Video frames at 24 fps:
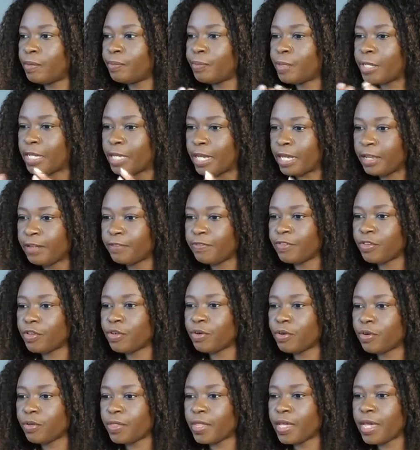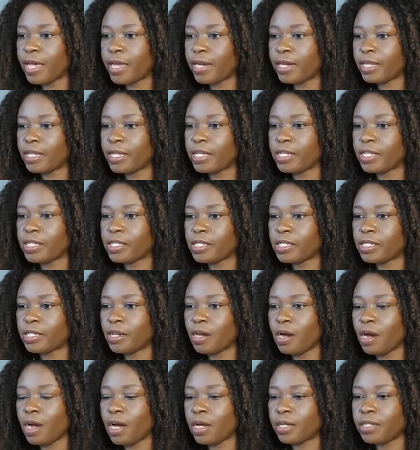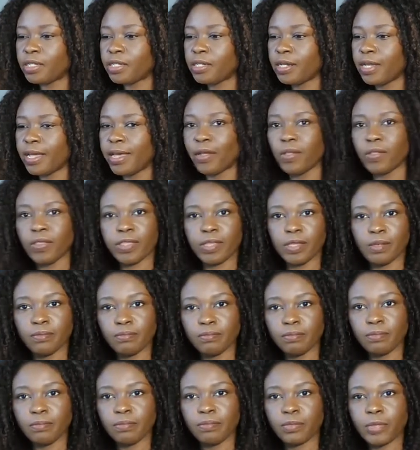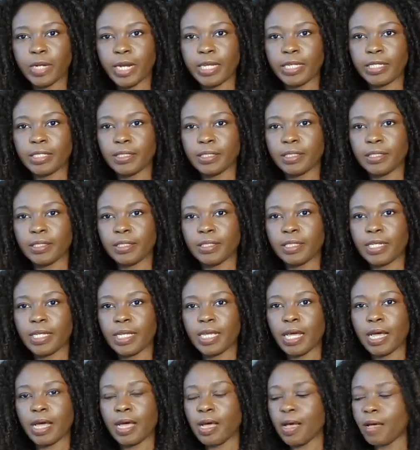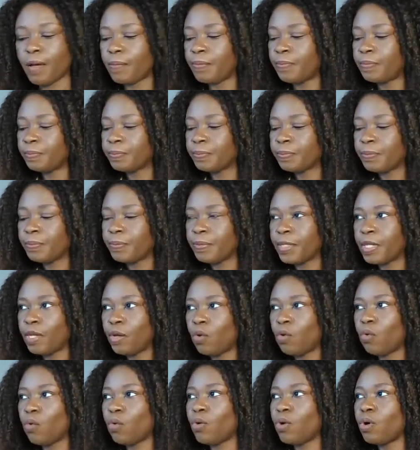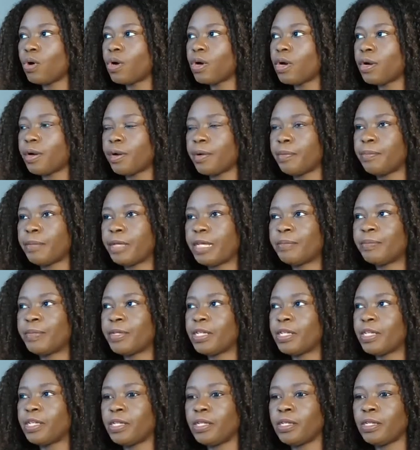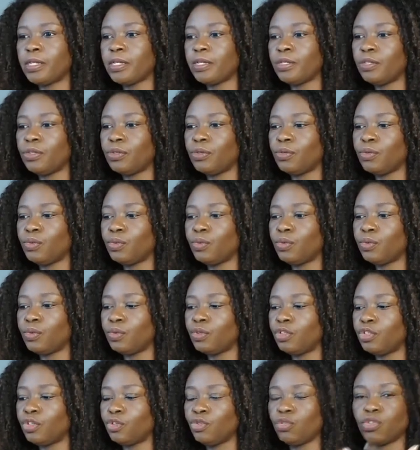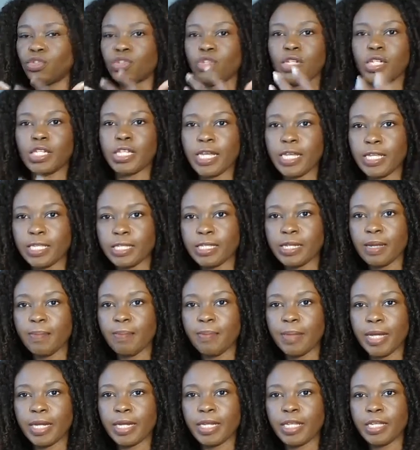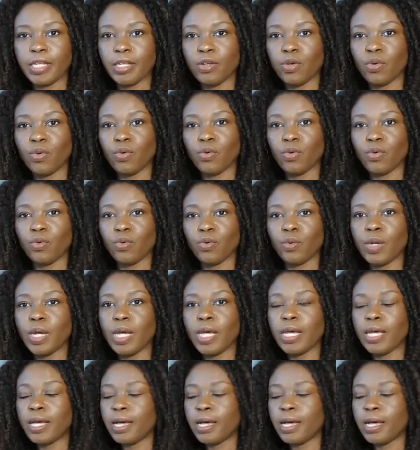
behavior that is not healthy, right? Um, or maybe you used to date somebody who